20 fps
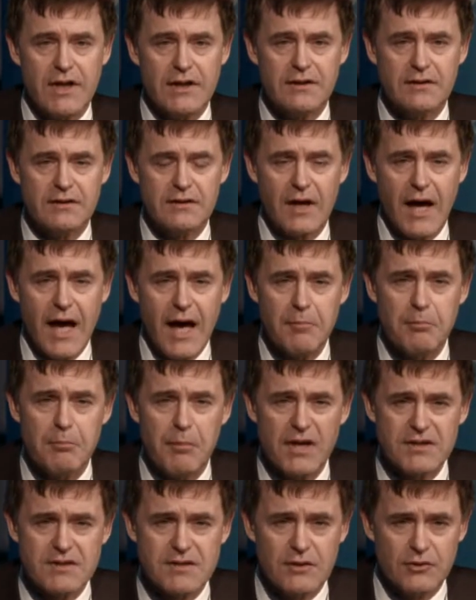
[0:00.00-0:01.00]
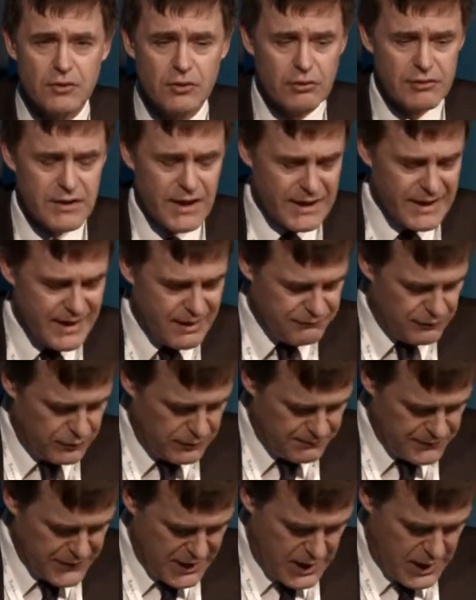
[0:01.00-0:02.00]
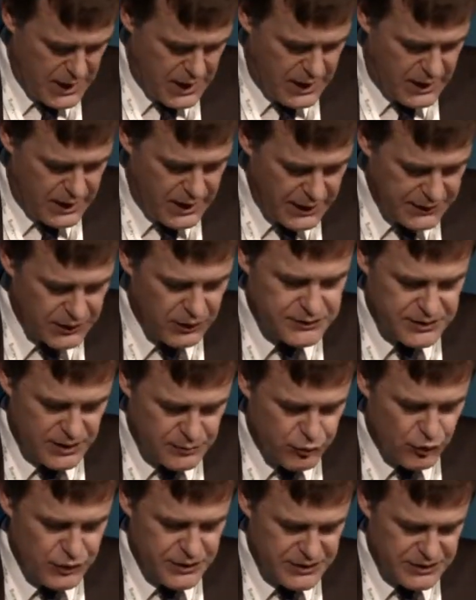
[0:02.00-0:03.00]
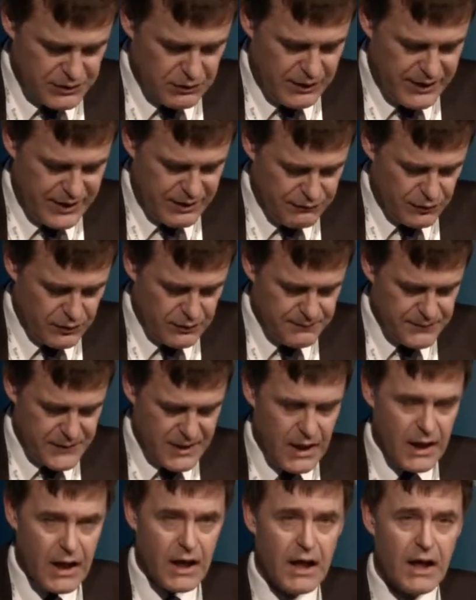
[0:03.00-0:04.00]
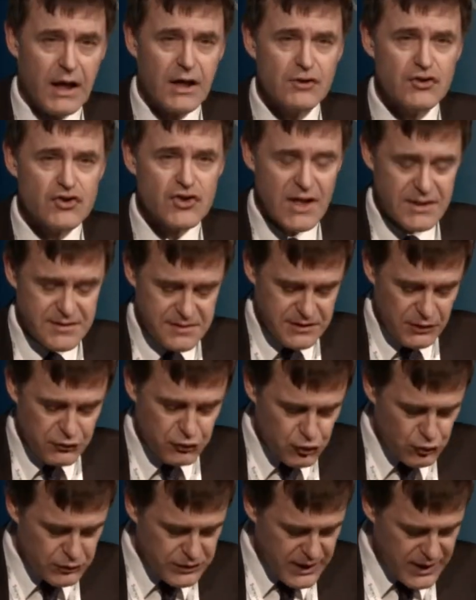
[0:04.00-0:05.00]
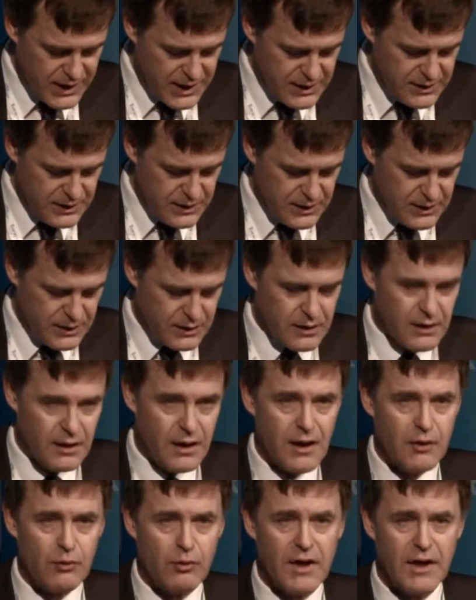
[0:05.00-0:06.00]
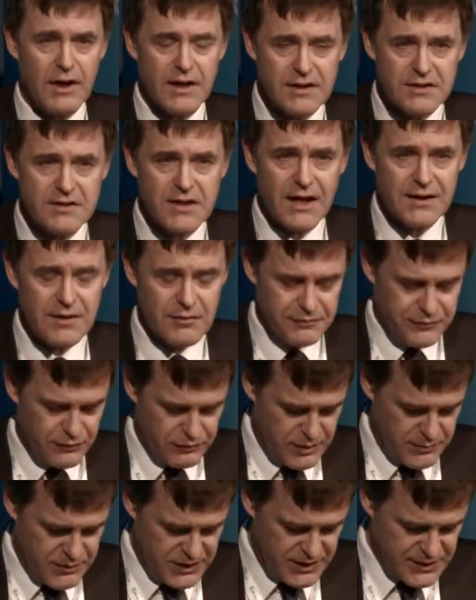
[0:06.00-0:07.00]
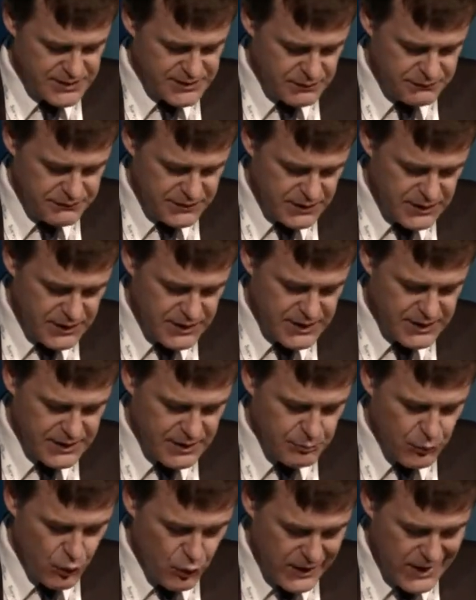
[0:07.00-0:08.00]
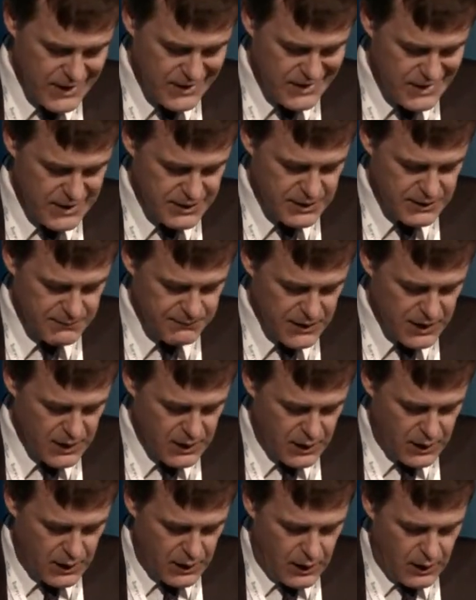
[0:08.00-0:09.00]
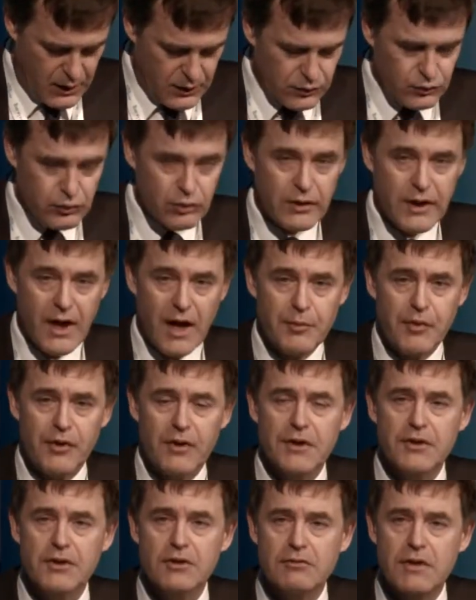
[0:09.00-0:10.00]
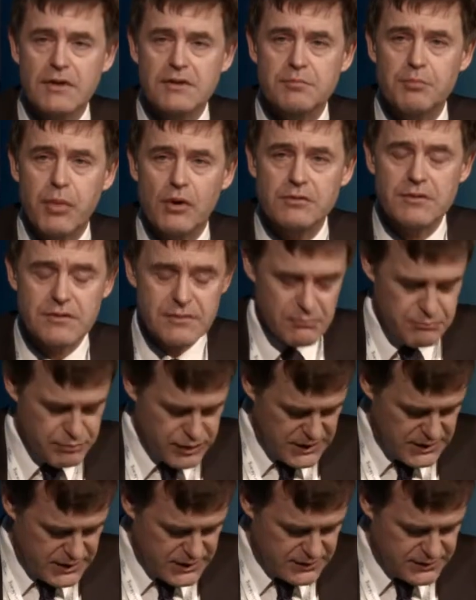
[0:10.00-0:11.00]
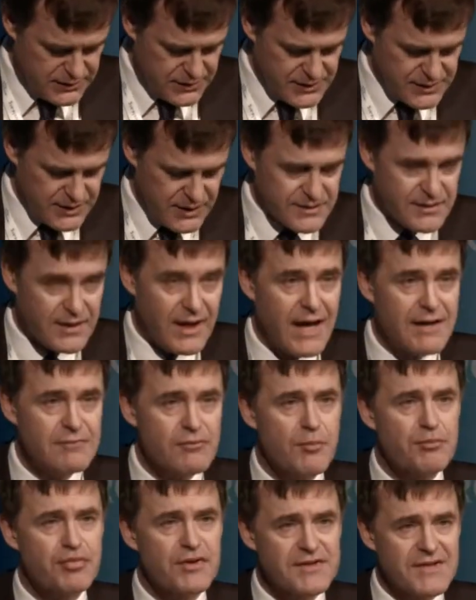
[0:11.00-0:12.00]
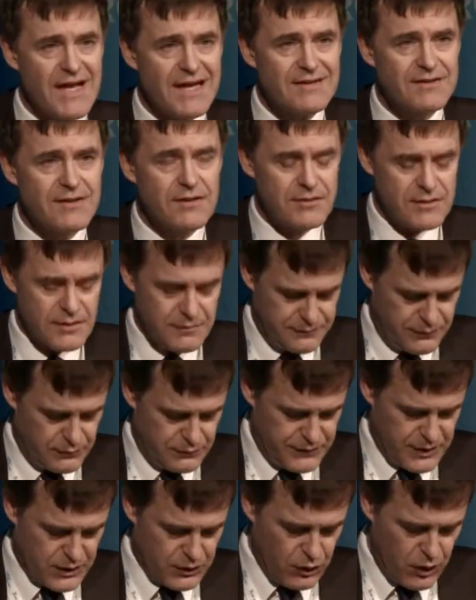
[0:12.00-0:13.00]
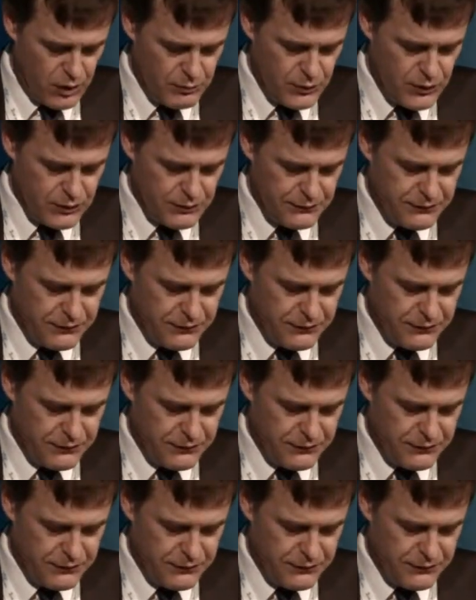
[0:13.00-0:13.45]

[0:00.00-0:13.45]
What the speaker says: at ambassadorial level and not at political level. Just today, our Italian foreign minister, Federica Mogherini, took up her new responsibilities as high representative for the common